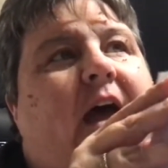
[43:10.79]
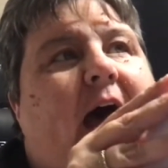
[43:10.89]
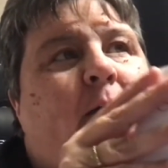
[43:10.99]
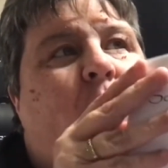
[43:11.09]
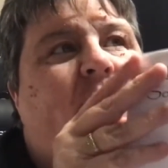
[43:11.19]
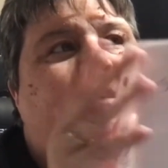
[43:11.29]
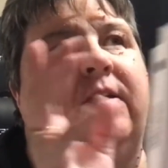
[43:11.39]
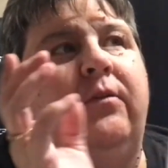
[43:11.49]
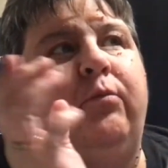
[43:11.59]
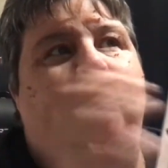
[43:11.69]
I wanted
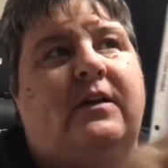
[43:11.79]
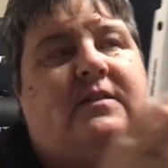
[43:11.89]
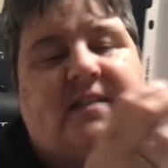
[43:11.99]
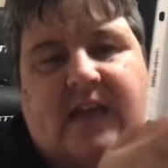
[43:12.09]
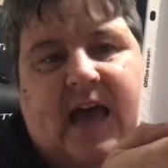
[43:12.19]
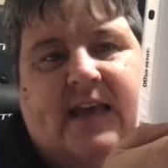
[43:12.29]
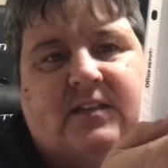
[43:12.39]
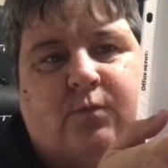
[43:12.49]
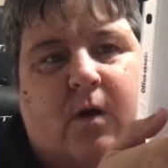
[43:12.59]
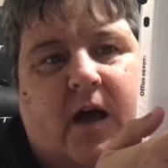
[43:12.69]
the real
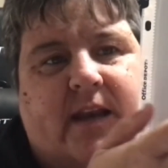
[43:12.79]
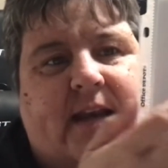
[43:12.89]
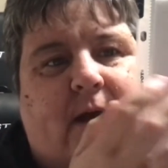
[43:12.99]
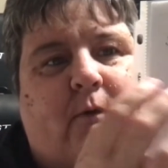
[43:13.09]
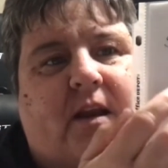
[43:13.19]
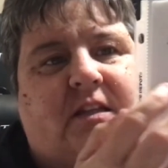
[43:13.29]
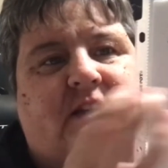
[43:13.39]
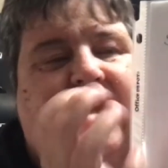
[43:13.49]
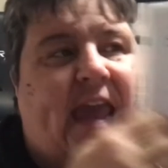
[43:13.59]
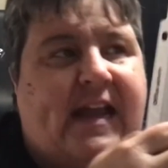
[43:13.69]
size one, and I wanted to
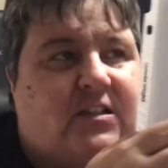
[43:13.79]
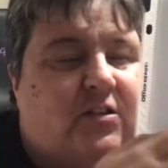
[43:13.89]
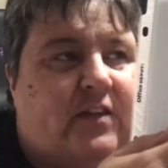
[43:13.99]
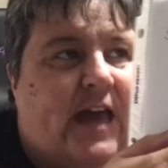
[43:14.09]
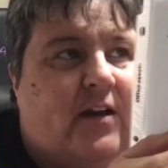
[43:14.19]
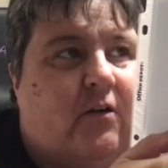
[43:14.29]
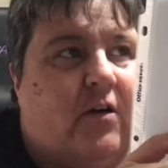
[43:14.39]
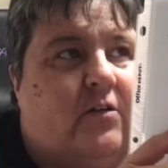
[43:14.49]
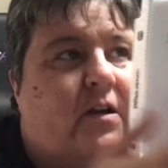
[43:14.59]
cancel that order and